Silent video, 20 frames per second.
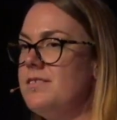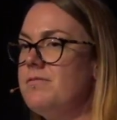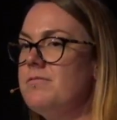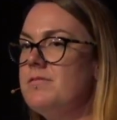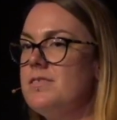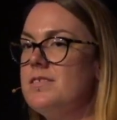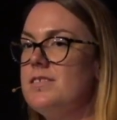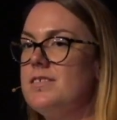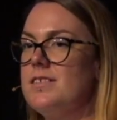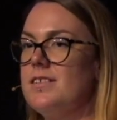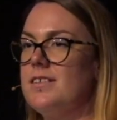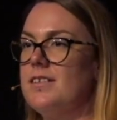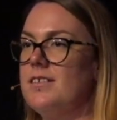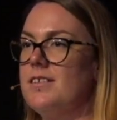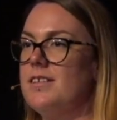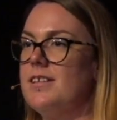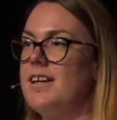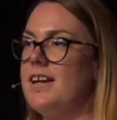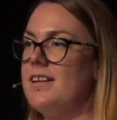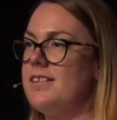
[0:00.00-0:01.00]

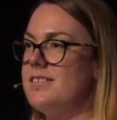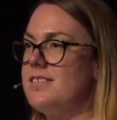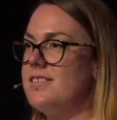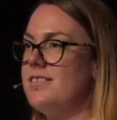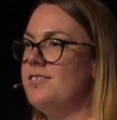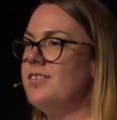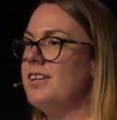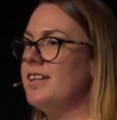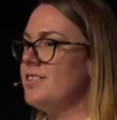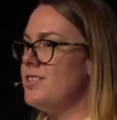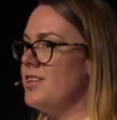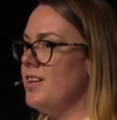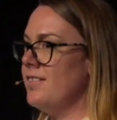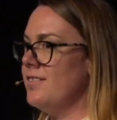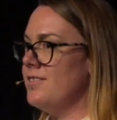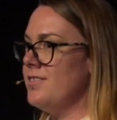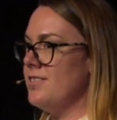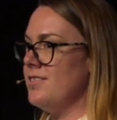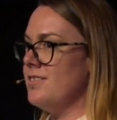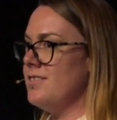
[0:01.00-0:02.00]
it had its unique
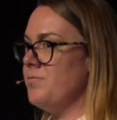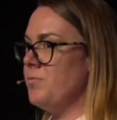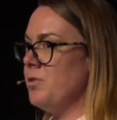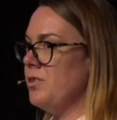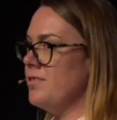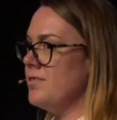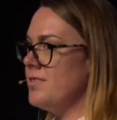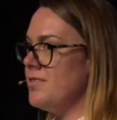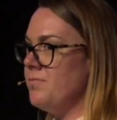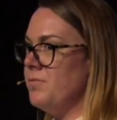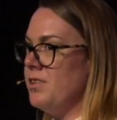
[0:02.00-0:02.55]
challenges, and we learnt some